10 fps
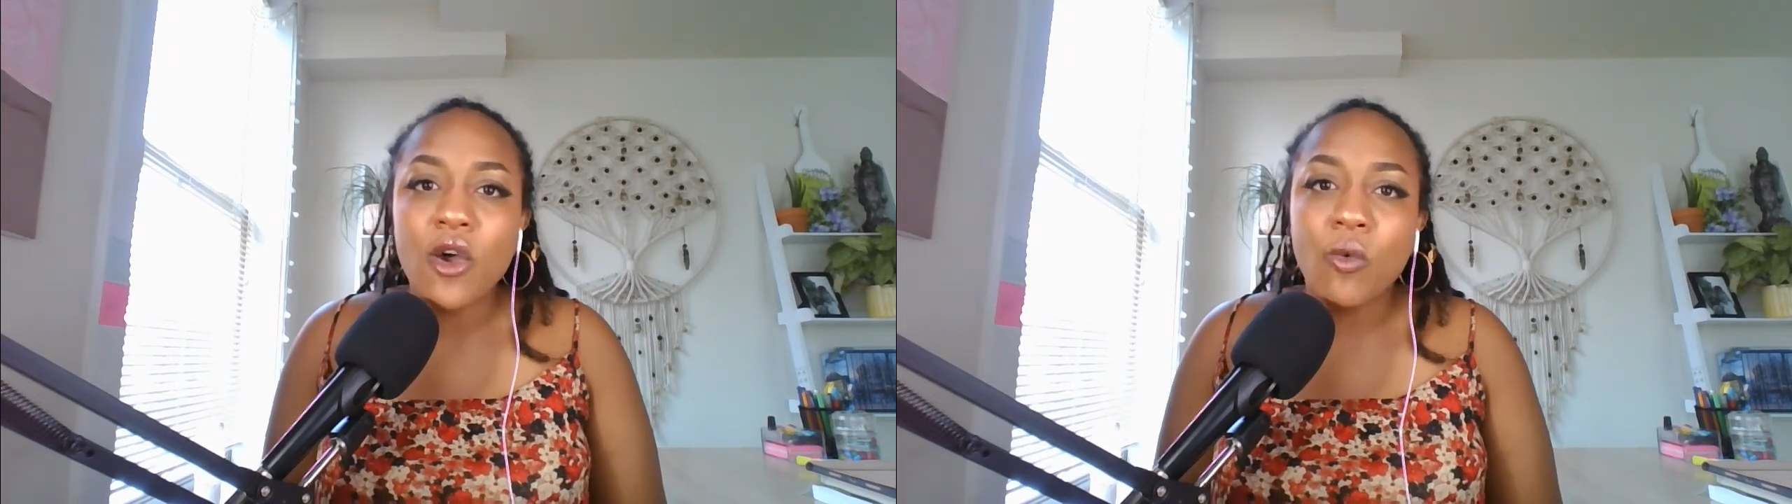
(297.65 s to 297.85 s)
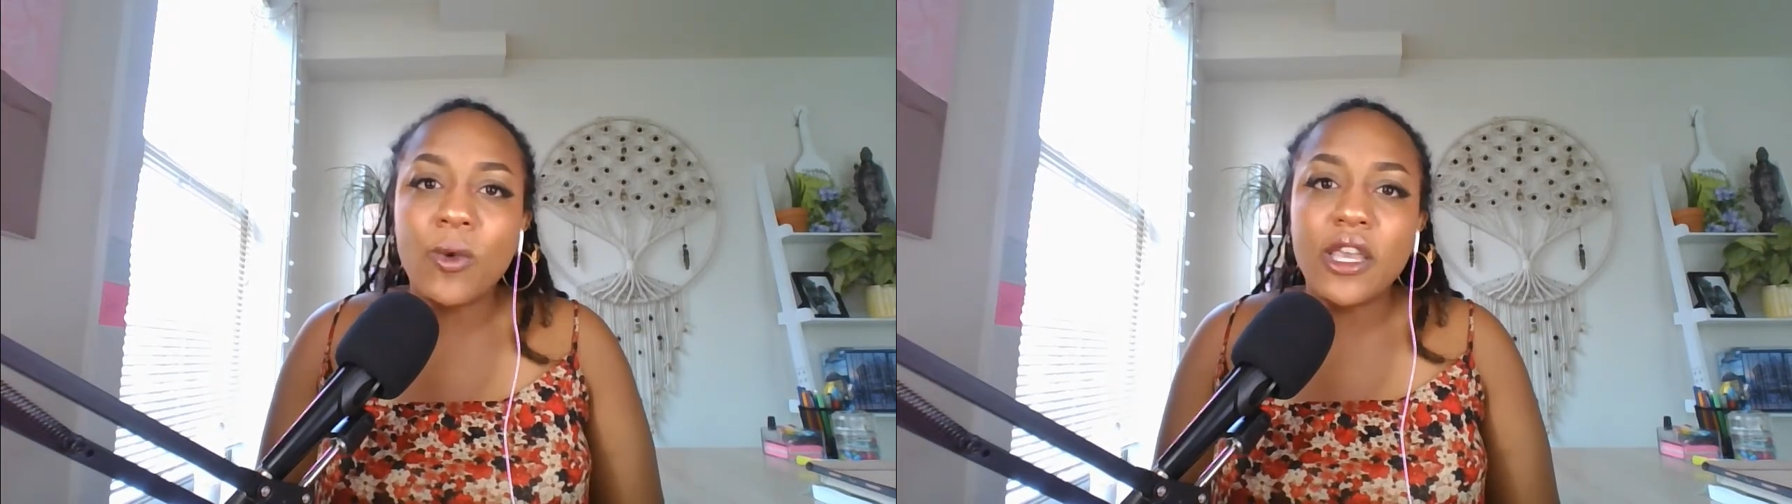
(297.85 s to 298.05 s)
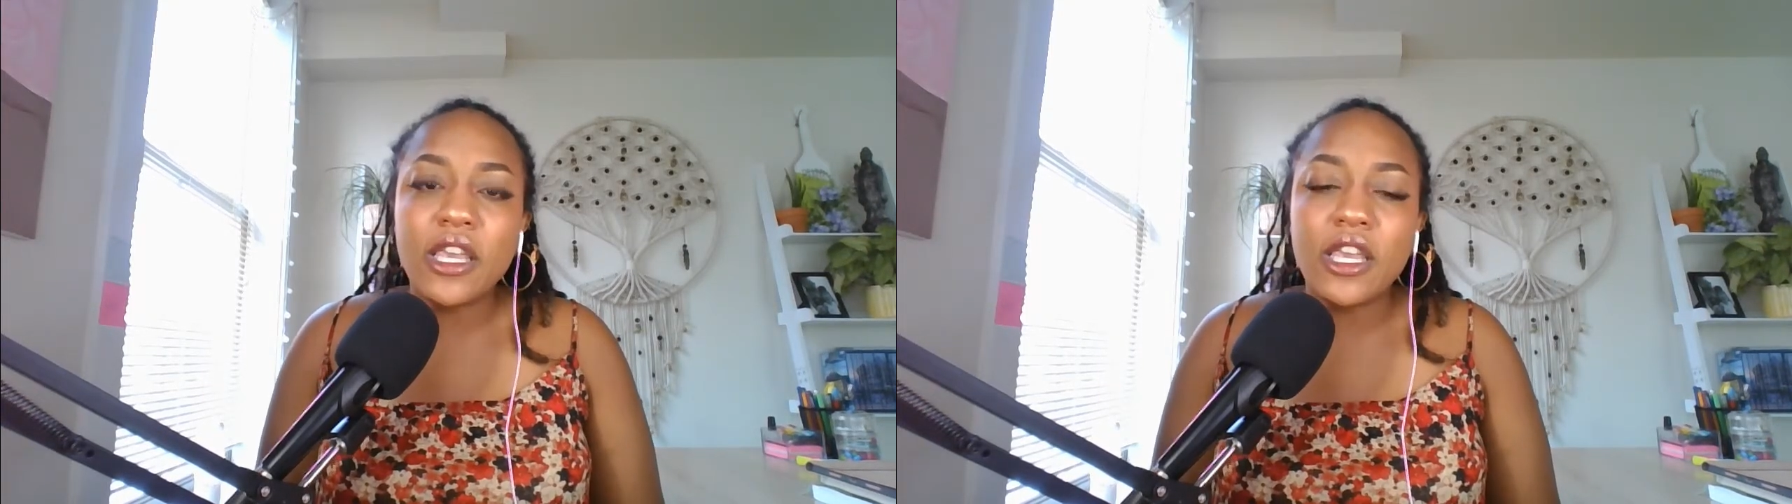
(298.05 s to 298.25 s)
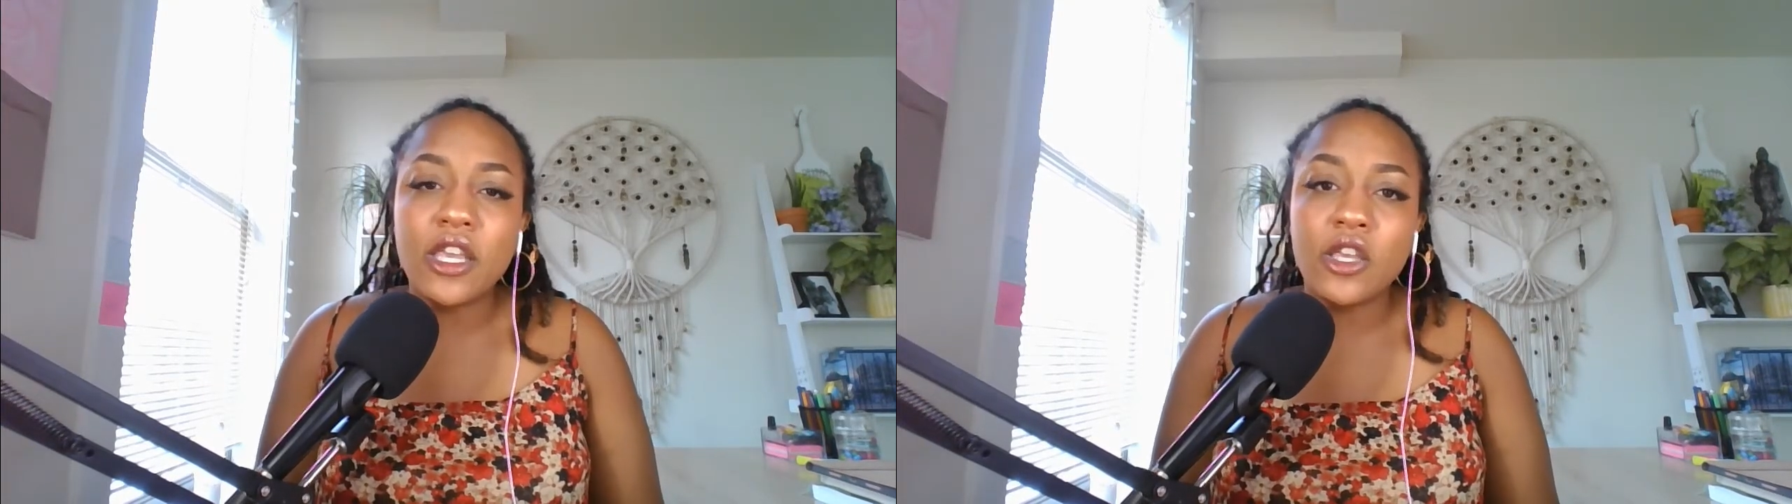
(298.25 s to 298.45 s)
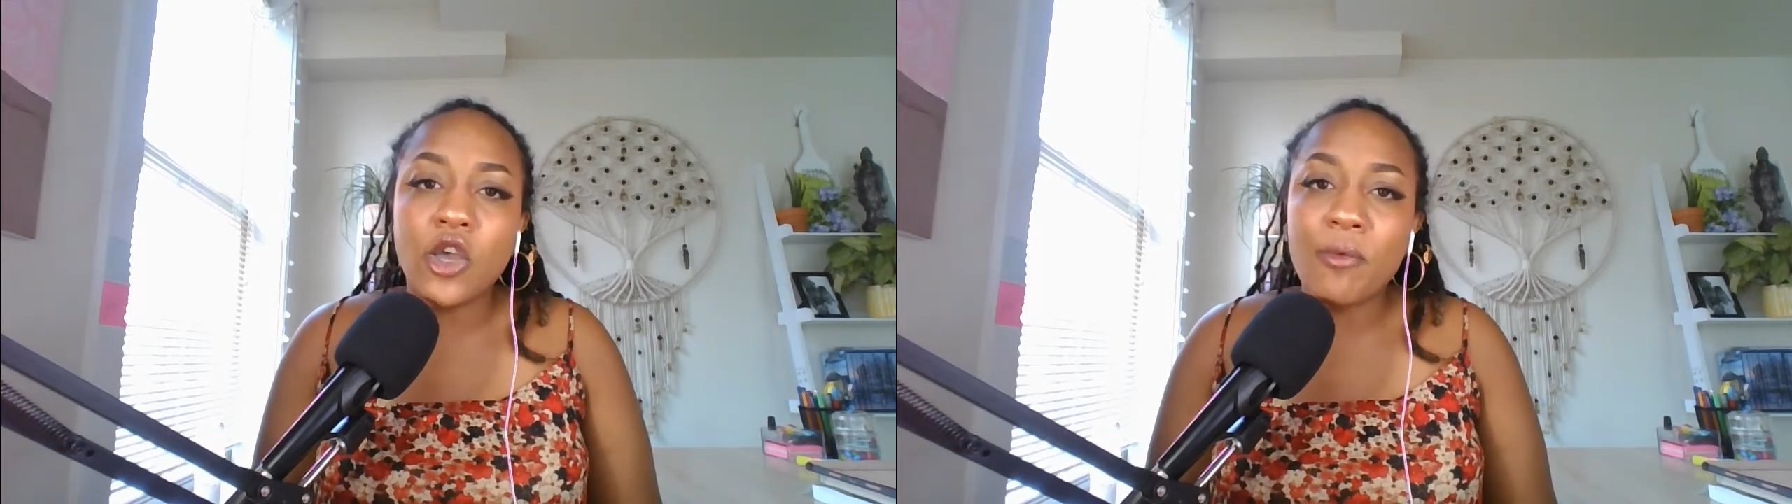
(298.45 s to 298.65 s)

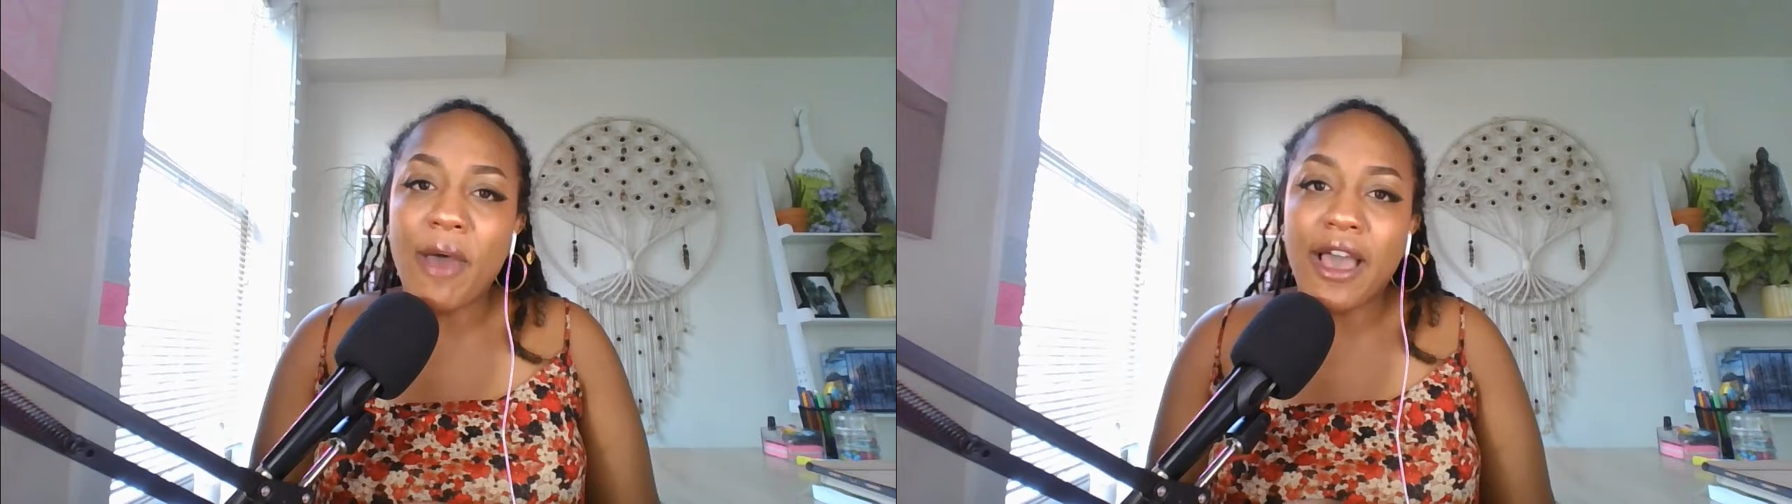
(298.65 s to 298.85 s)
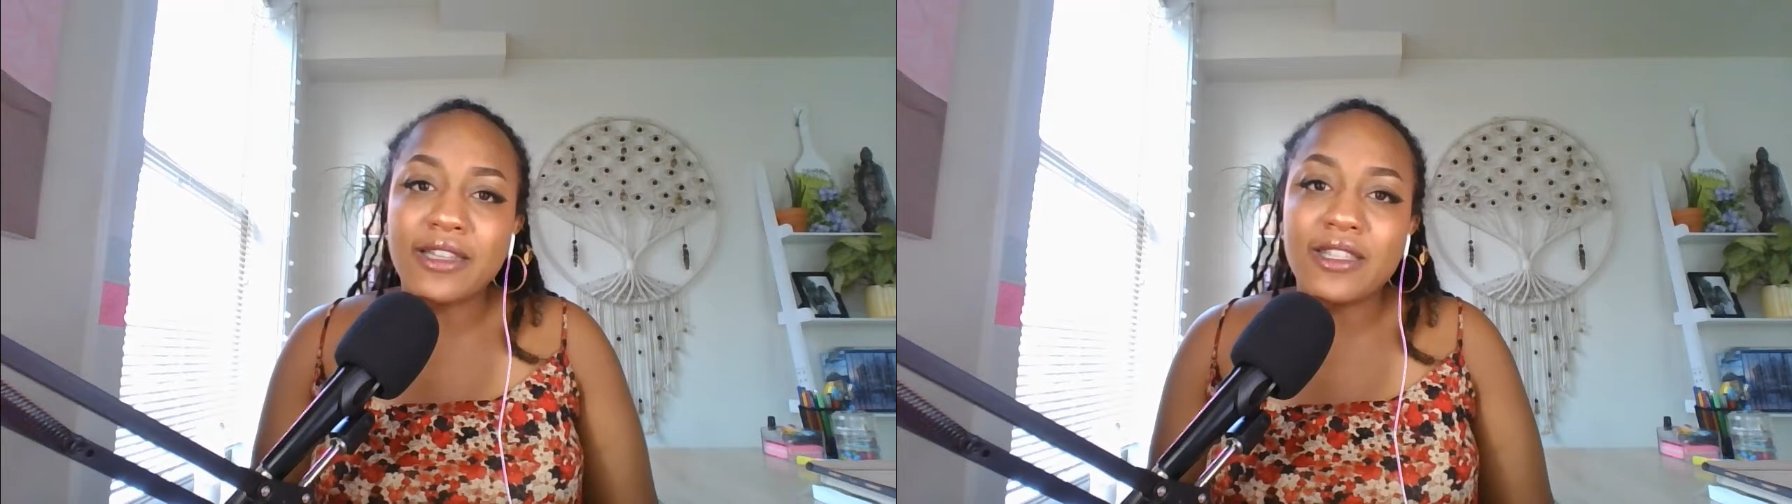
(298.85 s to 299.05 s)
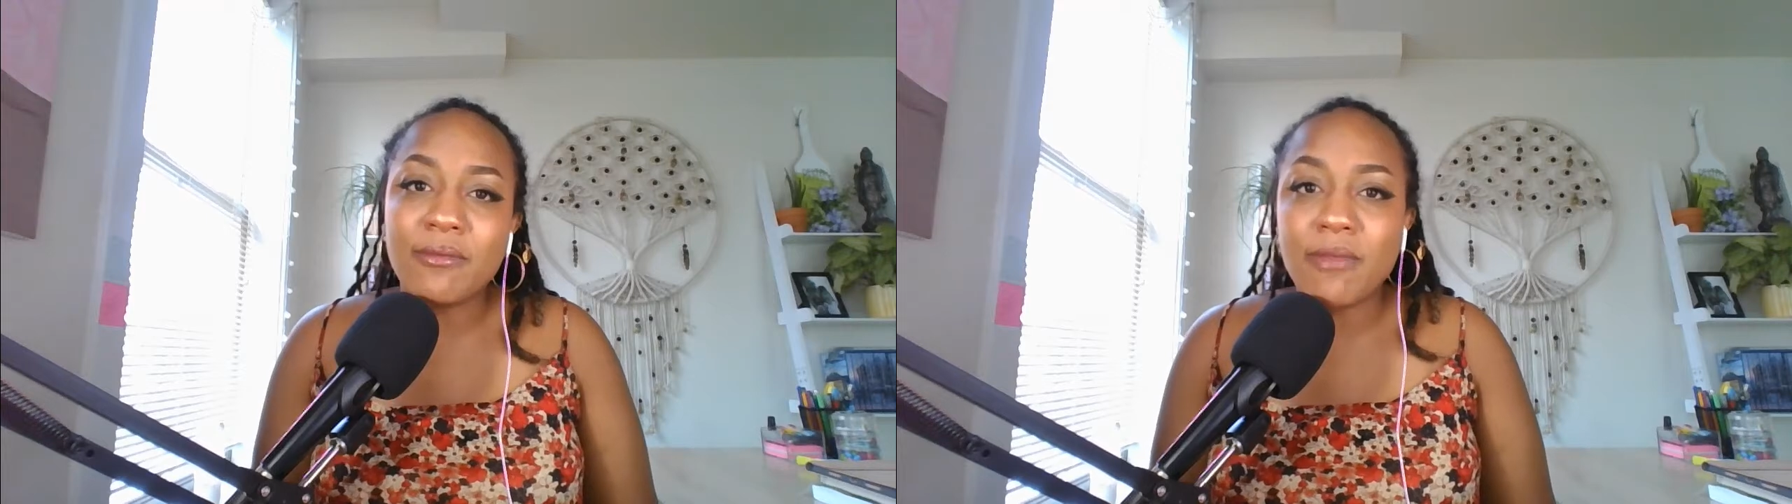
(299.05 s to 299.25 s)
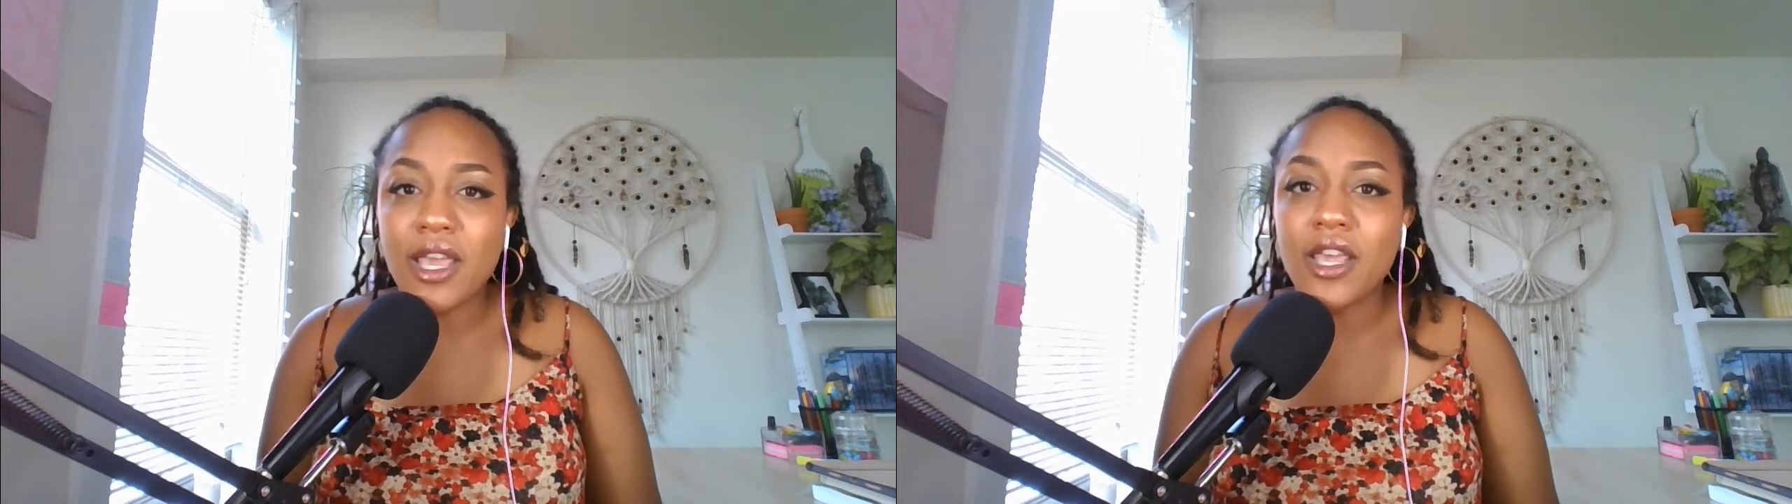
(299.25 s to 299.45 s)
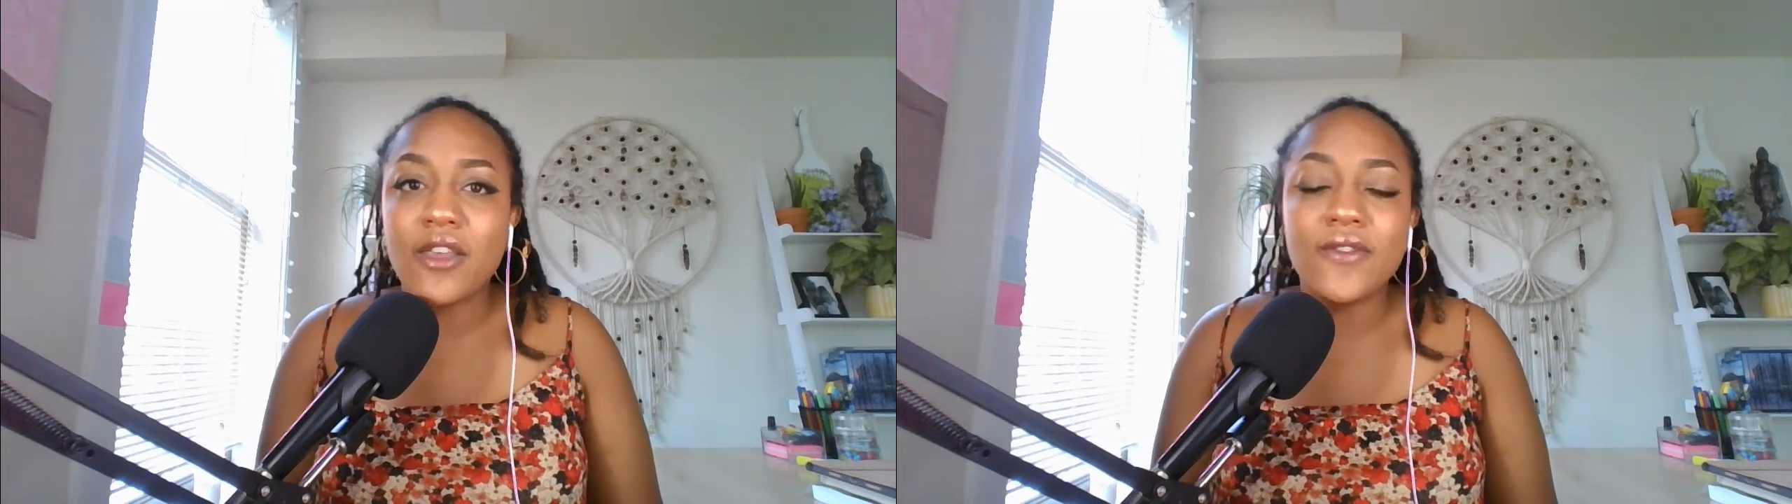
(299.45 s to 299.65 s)
We go back to
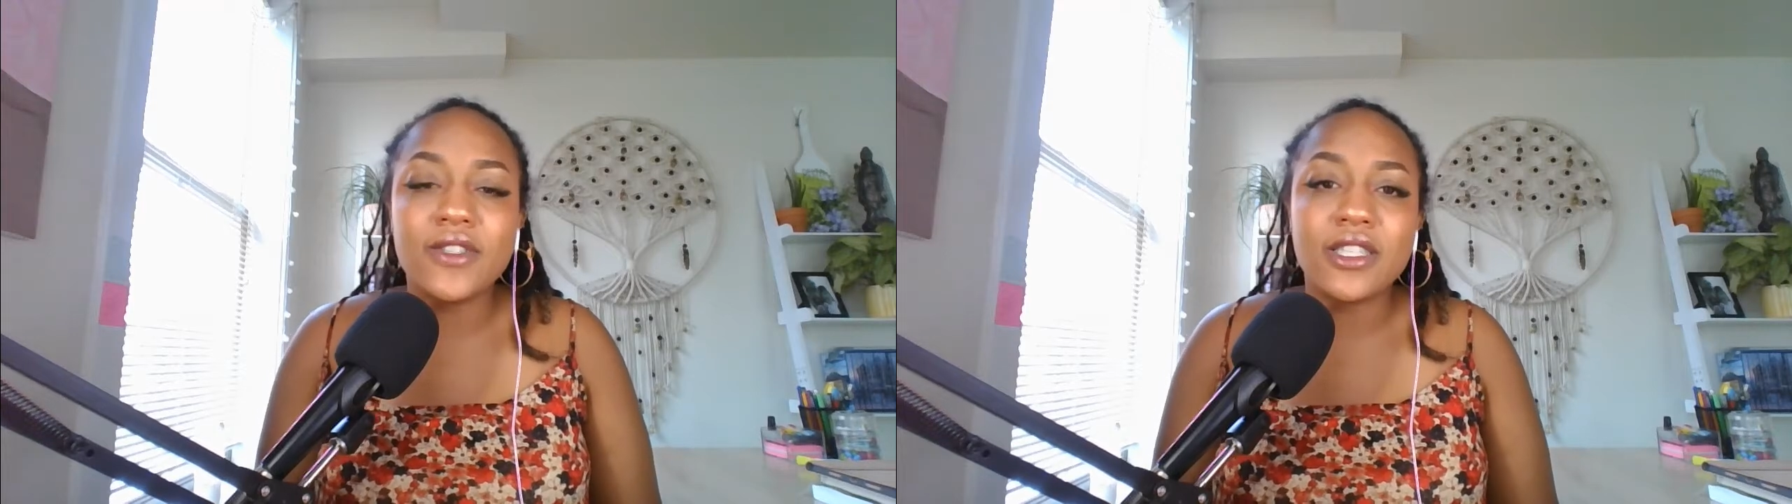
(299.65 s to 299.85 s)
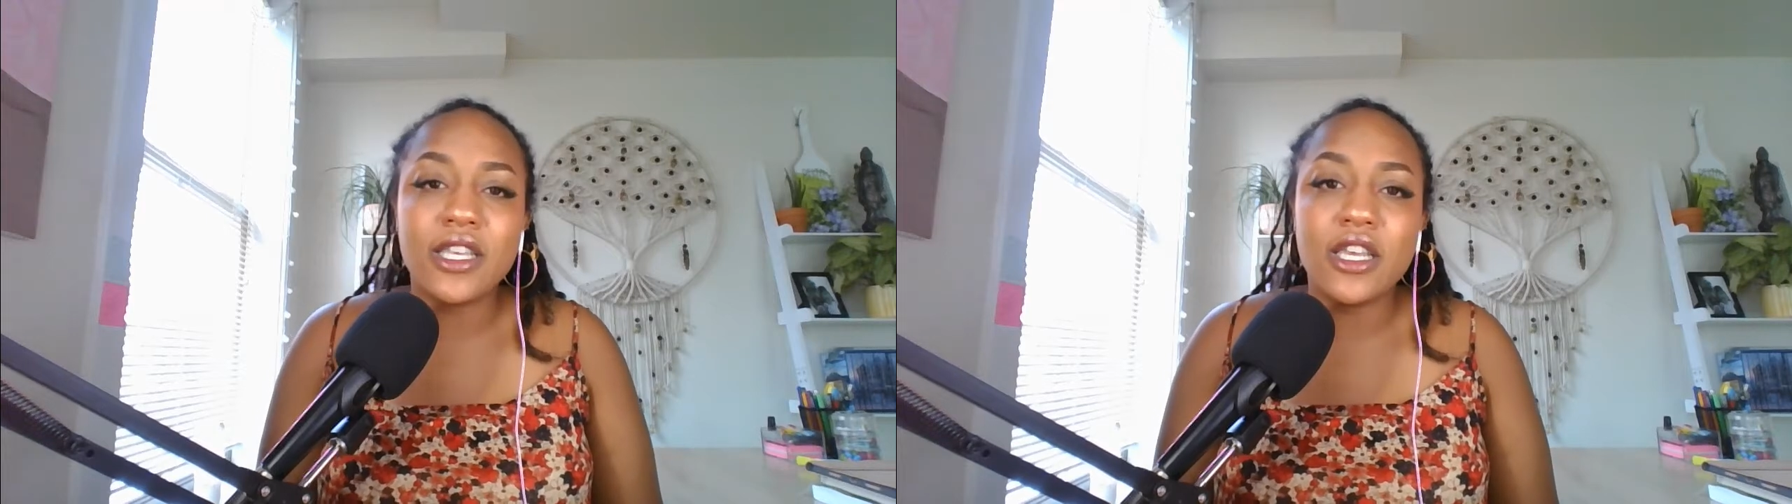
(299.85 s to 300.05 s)
Maeve's